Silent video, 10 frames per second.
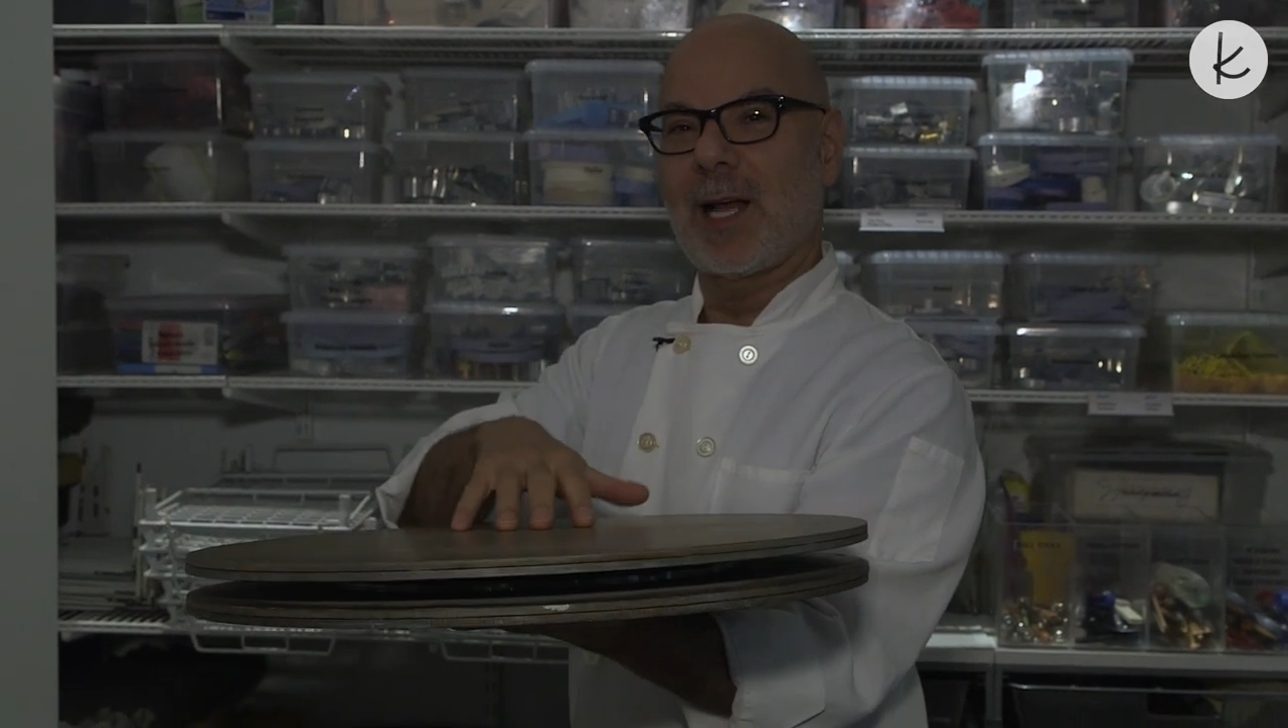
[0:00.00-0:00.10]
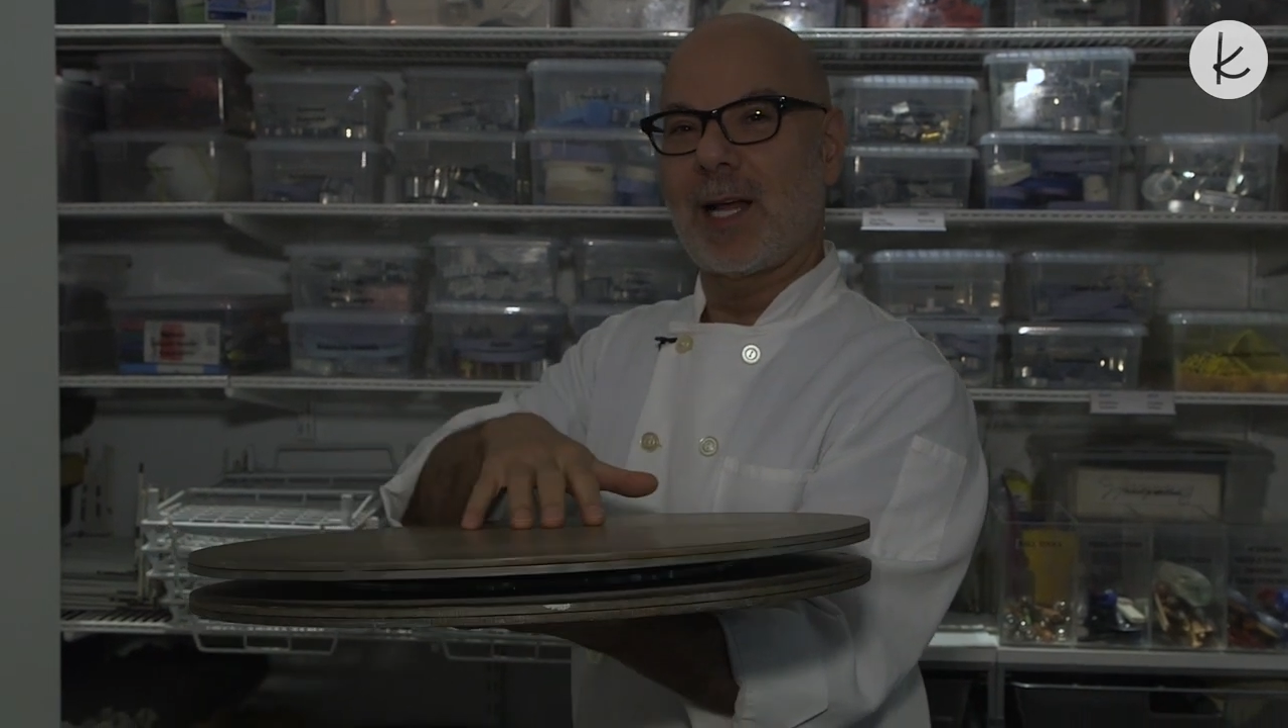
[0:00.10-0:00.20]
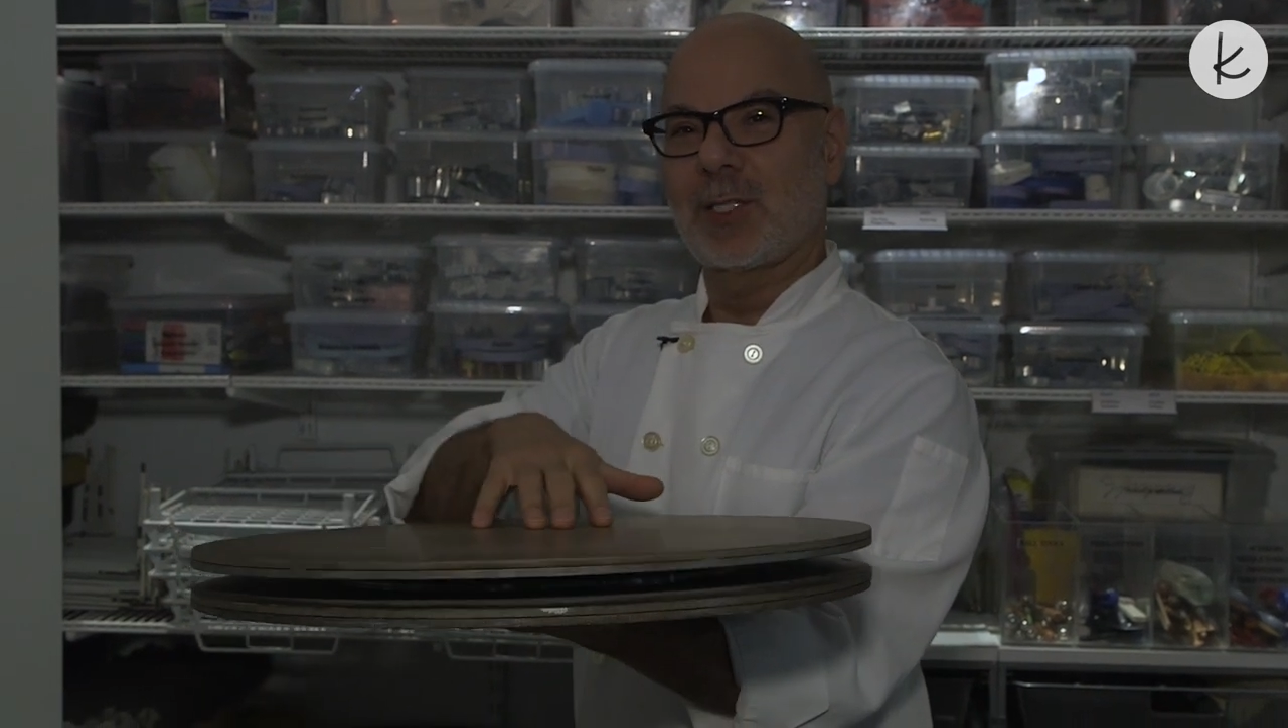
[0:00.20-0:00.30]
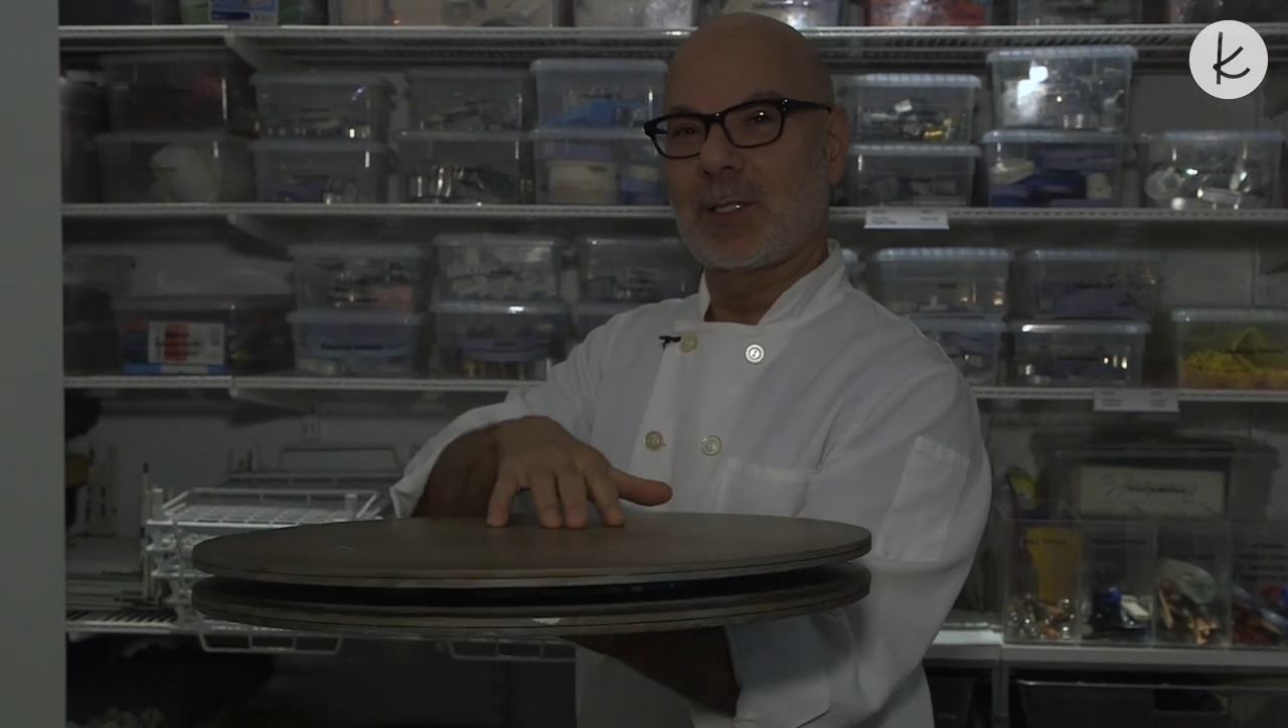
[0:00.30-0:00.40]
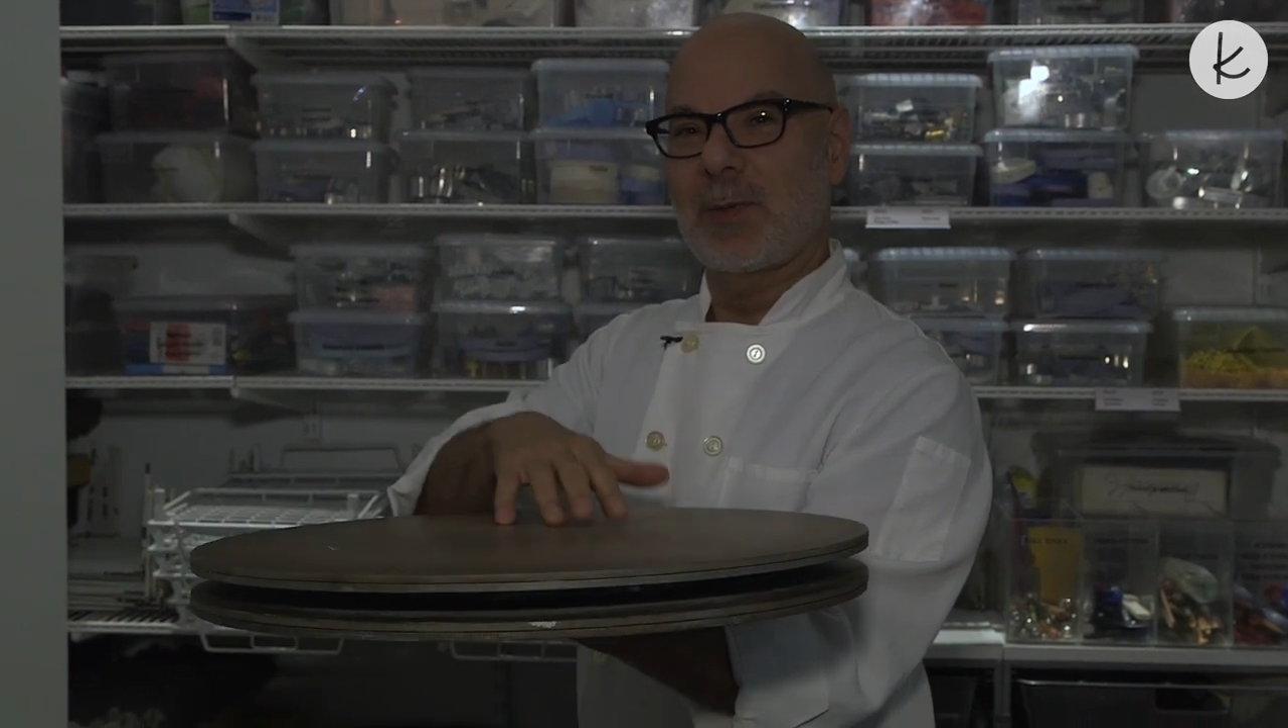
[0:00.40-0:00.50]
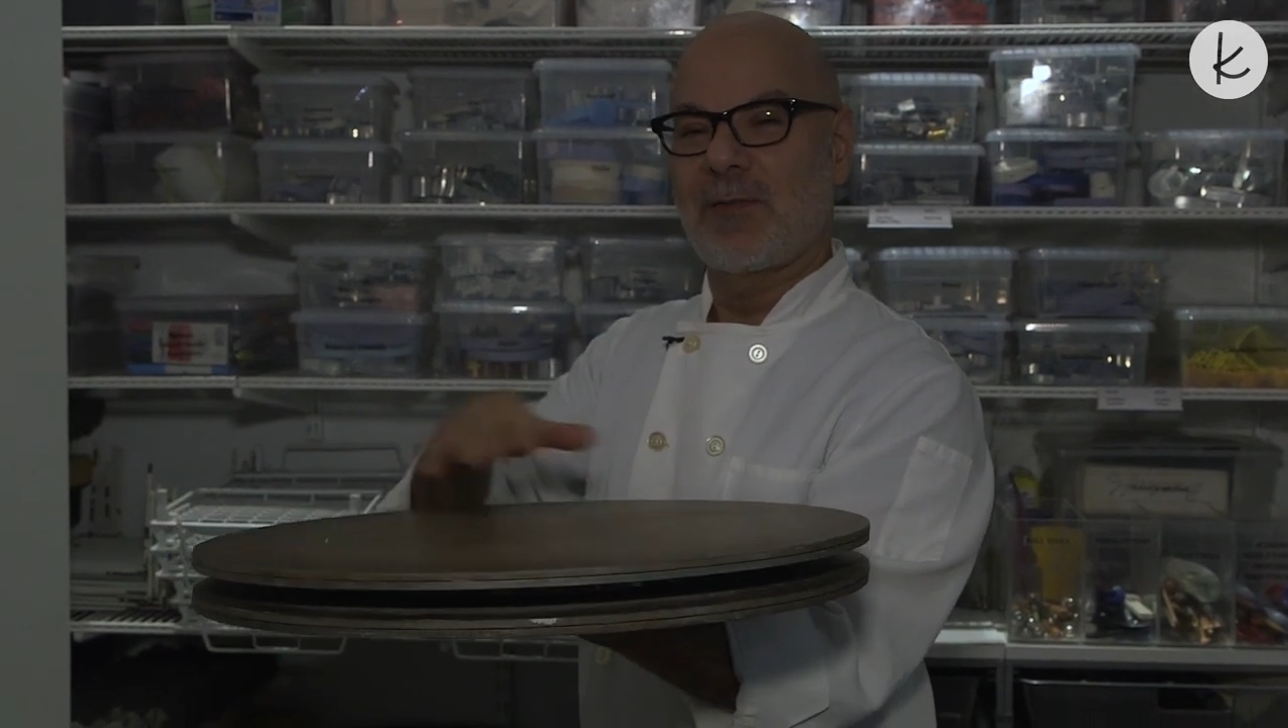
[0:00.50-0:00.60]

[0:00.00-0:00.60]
gadgets